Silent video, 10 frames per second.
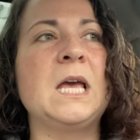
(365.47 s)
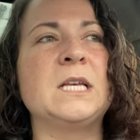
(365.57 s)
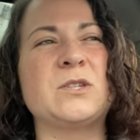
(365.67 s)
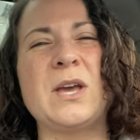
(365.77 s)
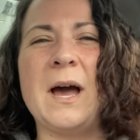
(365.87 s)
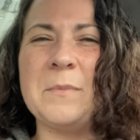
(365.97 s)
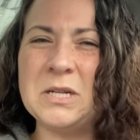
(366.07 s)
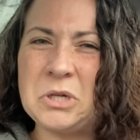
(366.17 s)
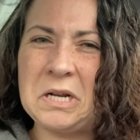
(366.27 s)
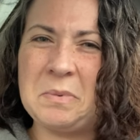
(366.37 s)
So yeah, I'm
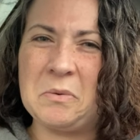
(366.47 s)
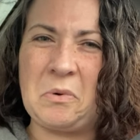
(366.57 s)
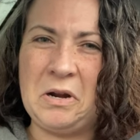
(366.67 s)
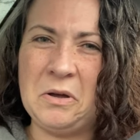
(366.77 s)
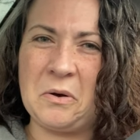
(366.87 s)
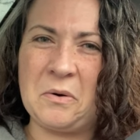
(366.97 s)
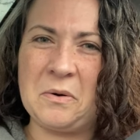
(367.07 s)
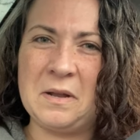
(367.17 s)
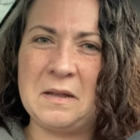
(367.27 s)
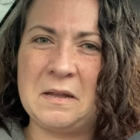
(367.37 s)
not trying to be
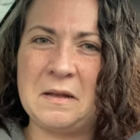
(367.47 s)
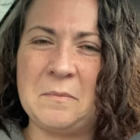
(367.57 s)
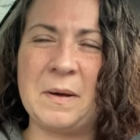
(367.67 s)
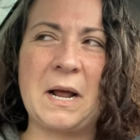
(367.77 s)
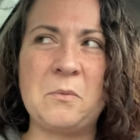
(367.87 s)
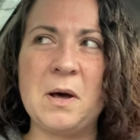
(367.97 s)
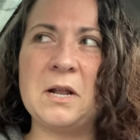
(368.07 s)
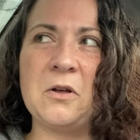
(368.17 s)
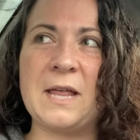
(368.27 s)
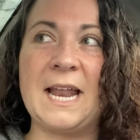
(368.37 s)
rude, but I want
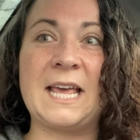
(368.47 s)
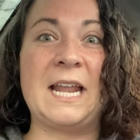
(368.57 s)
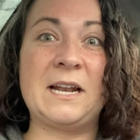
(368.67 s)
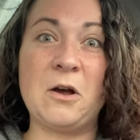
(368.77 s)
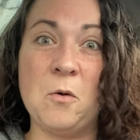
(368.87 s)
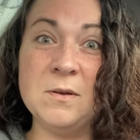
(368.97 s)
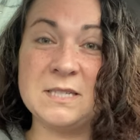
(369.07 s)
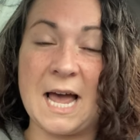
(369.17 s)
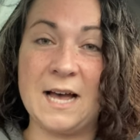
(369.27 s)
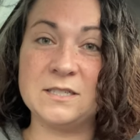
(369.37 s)
to know the etiquette. And I
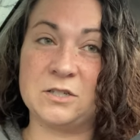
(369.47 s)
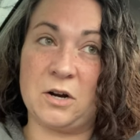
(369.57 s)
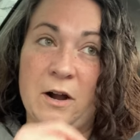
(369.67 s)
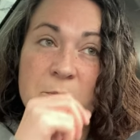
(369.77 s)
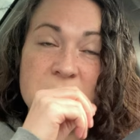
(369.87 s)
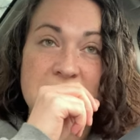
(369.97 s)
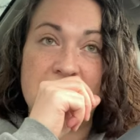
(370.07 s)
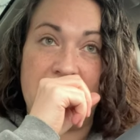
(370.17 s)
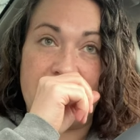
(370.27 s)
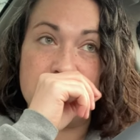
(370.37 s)
almost asked her, I almost
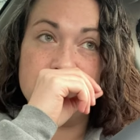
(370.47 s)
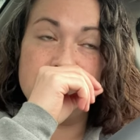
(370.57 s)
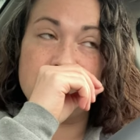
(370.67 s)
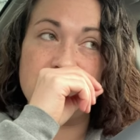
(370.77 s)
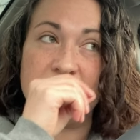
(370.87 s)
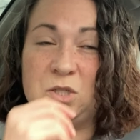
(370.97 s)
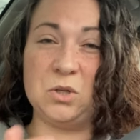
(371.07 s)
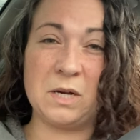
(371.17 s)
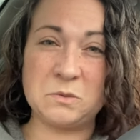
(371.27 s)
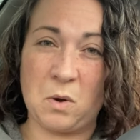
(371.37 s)
said like, do
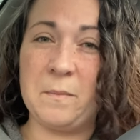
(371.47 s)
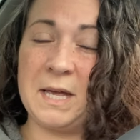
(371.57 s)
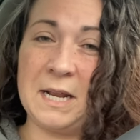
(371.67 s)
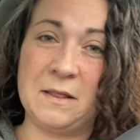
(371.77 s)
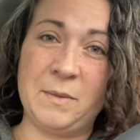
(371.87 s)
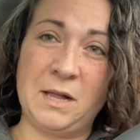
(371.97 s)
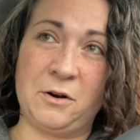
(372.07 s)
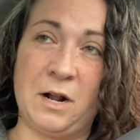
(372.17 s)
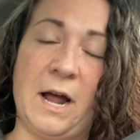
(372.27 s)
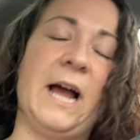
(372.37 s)
you guys want me hitting the bell
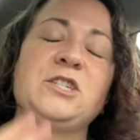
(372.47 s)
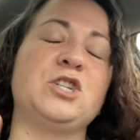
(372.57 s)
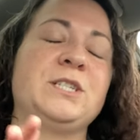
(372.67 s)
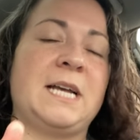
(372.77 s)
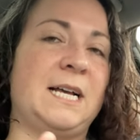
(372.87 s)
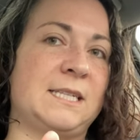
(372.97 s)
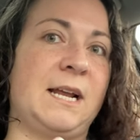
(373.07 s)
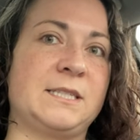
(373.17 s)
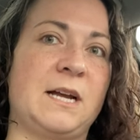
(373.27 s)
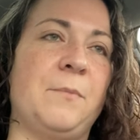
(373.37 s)
or not? I should just ask
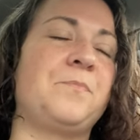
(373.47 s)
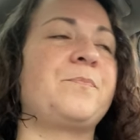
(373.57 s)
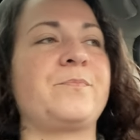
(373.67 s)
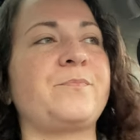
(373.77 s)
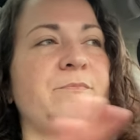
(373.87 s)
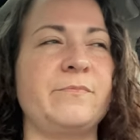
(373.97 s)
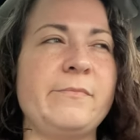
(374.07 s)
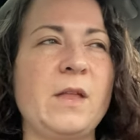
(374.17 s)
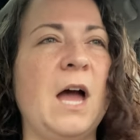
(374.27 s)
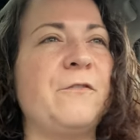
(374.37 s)
next time.
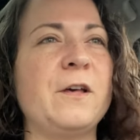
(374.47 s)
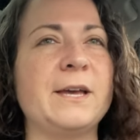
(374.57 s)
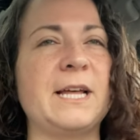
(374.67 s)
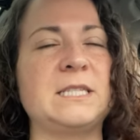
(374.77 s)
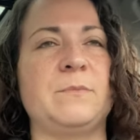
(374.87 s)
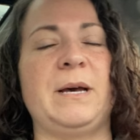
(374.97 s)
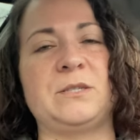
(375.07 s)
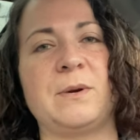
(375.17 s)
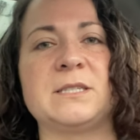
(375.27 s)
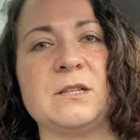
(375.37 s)
I feel like that's the
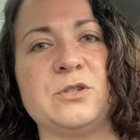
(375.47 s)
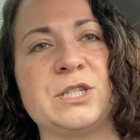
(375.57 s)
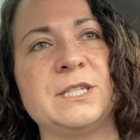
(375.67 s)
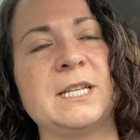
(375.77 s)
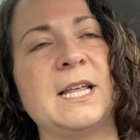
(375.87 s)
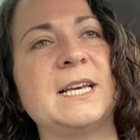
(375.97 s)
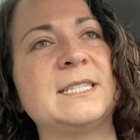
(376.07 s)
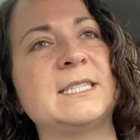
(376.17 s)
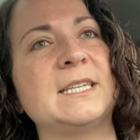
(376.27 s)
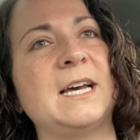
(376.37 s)
best resolution to
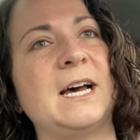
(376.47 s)
this.